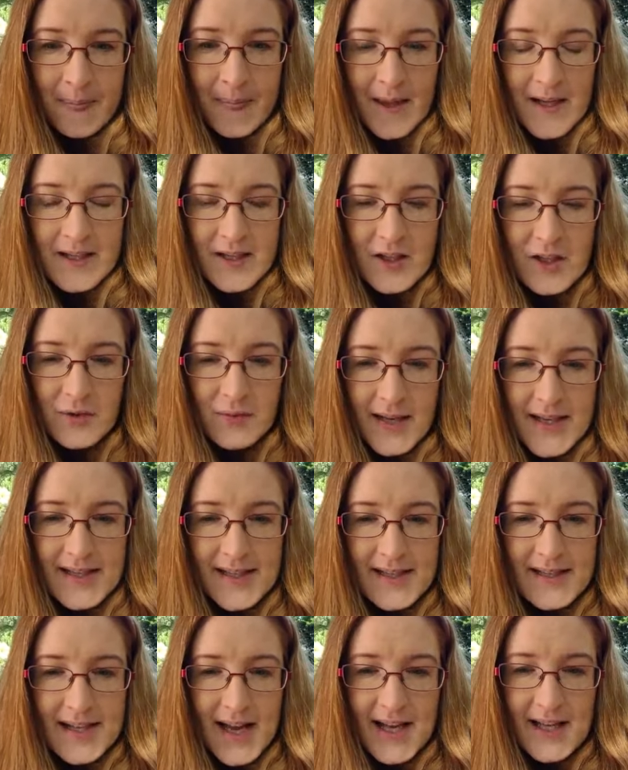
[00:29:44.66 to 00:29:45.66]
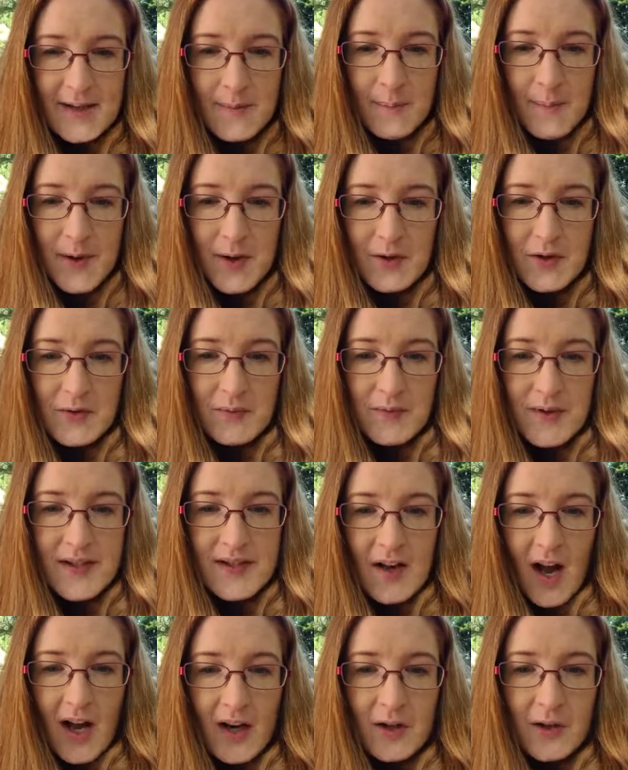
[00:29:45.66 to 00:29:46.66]
So Teresa says, built
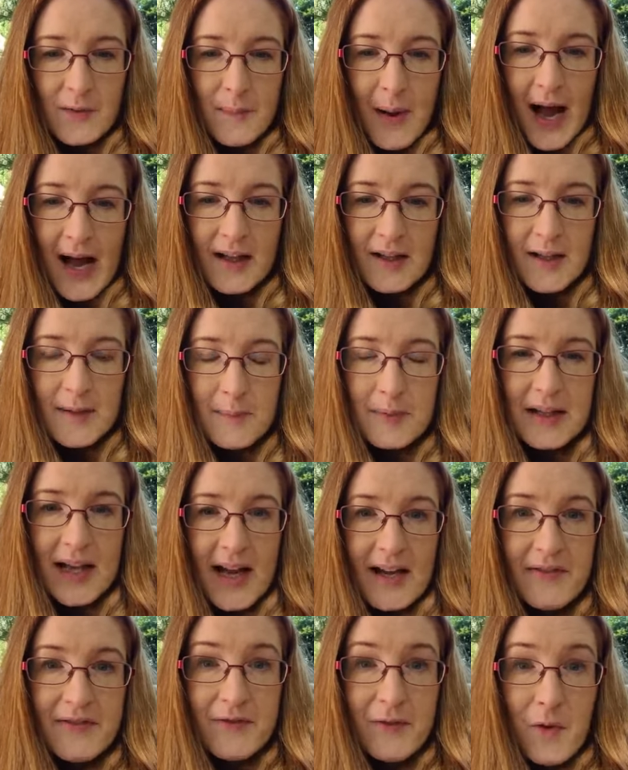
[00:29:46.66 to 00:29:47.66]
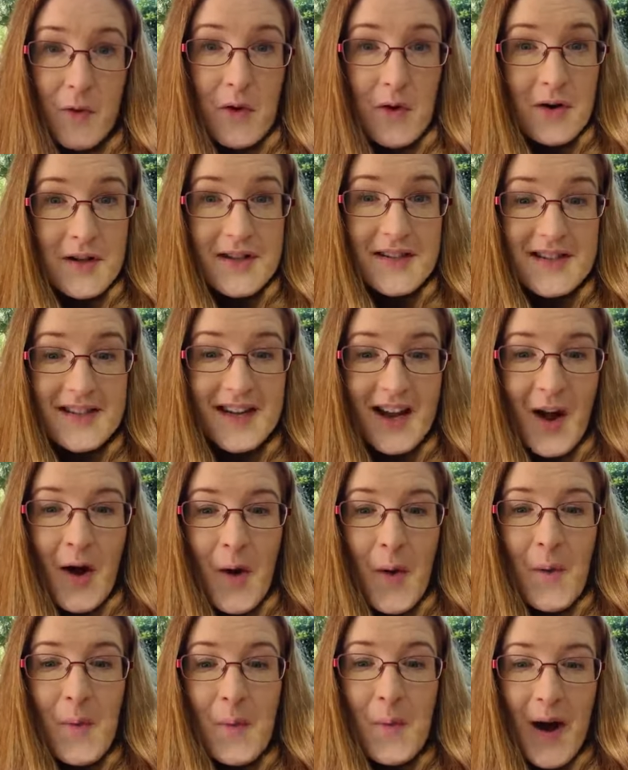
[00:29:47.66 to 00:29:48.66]
recycled pallet play forts.
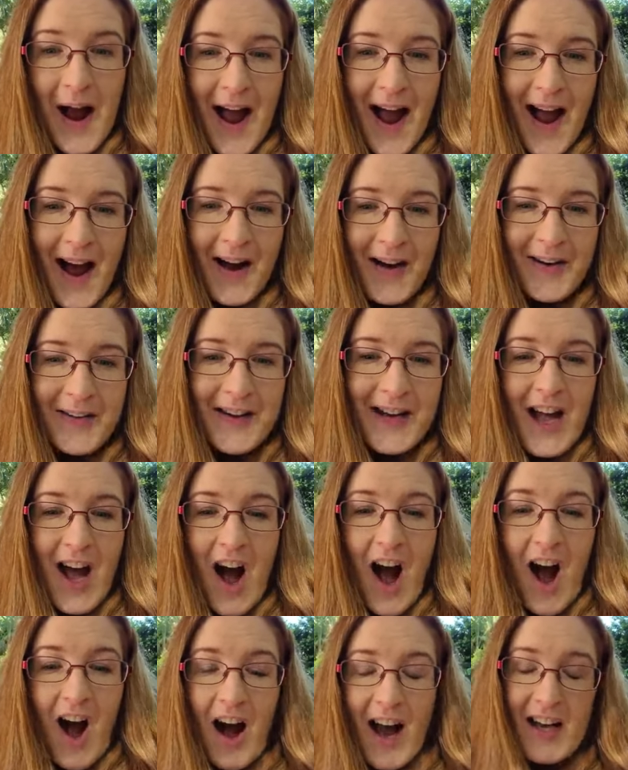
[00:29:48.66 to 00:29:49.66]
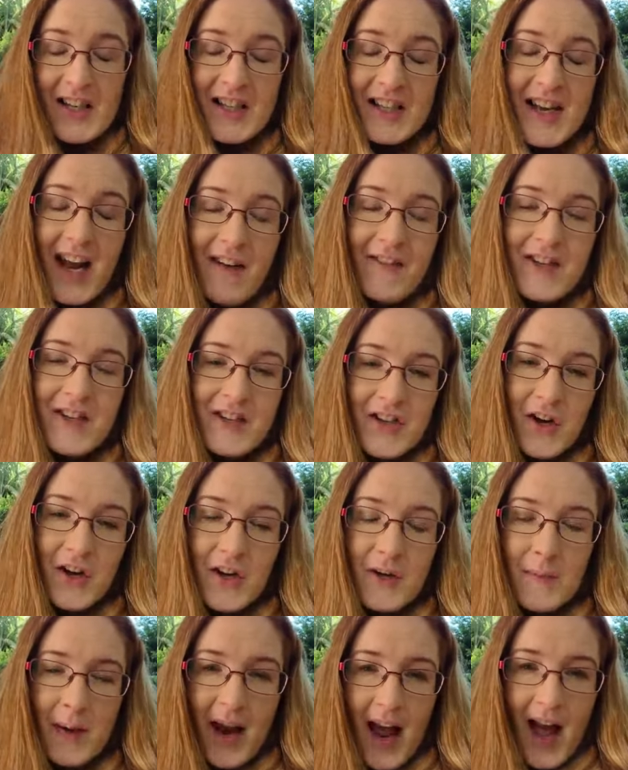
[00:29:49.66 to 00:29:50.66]
Wow. I actually haven't shown
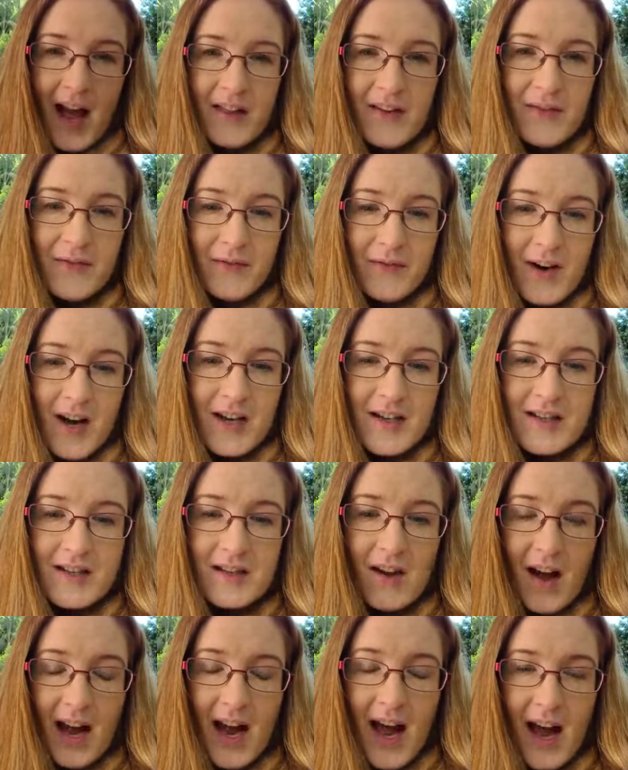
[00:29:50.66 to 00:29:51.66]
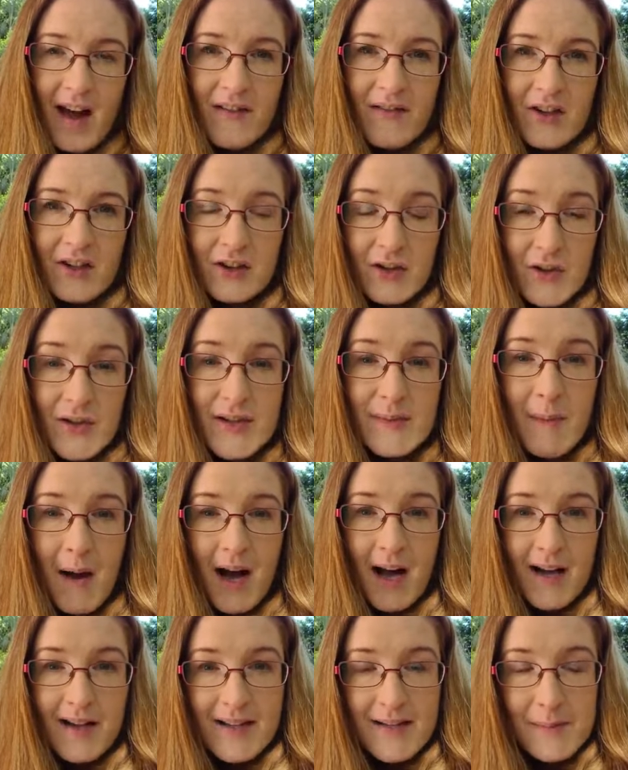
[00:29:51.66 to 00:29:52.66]
you, but out the front I have a loose
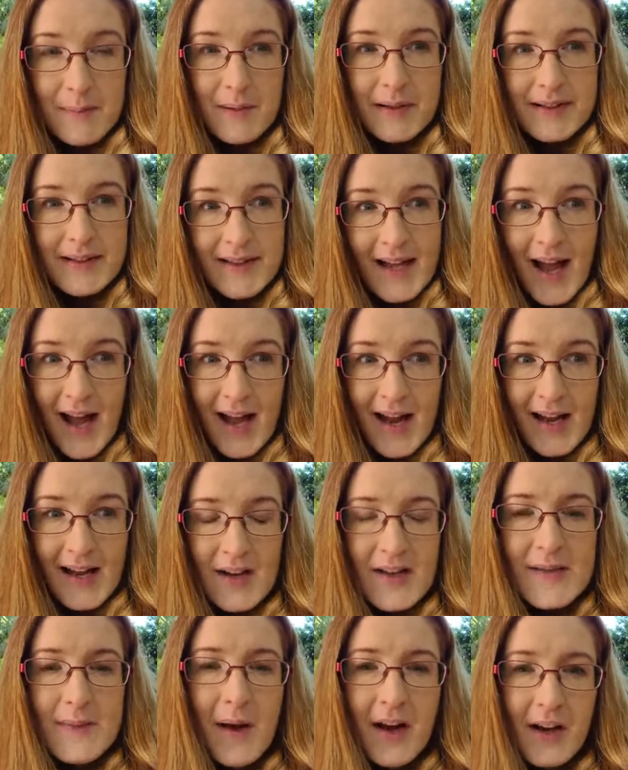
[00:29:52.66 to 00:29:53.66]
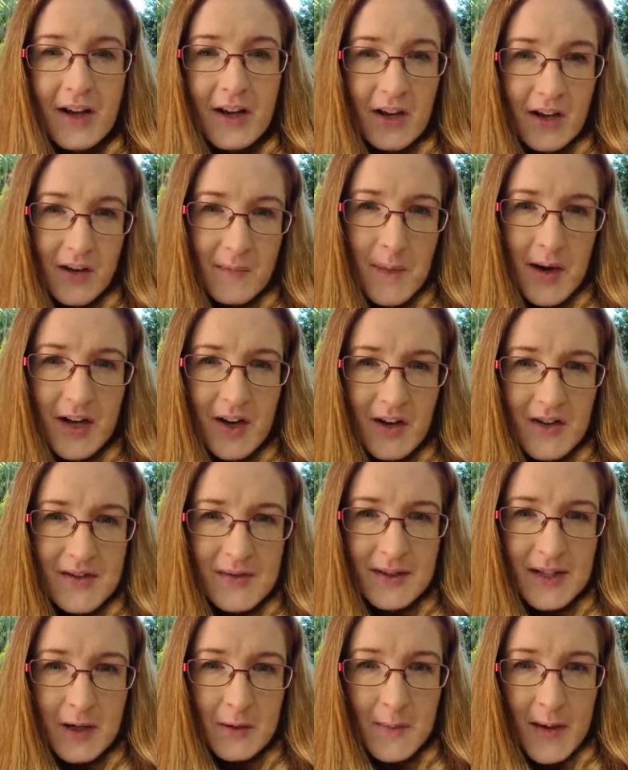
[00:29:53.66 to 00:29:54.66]
parts play, because my girls
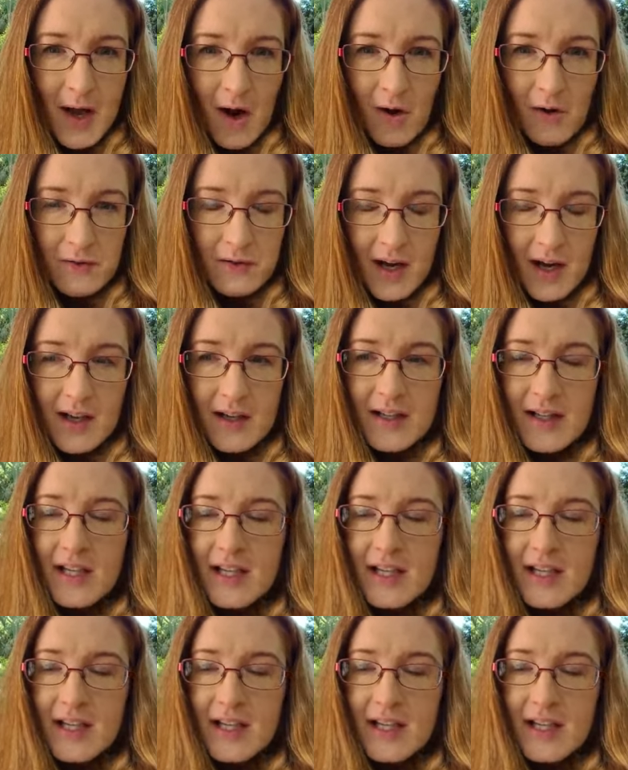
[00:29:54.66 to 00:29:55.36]
are a little bit older.